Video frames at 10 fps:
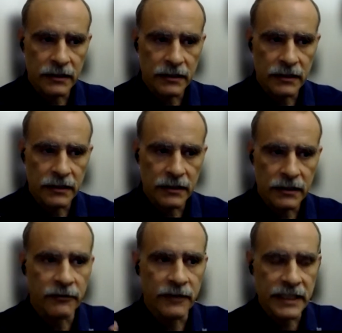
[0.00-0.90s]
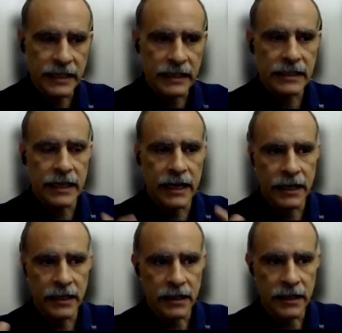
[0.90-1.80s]
deep physics
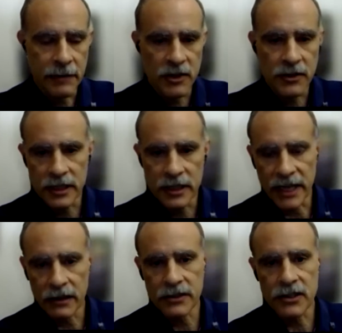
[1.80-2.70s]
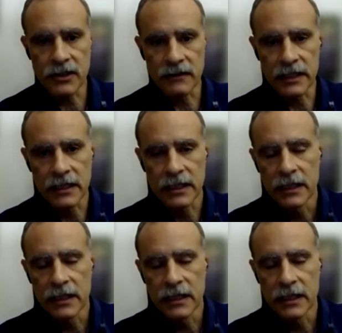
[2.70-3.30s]
and chemistry and biology of it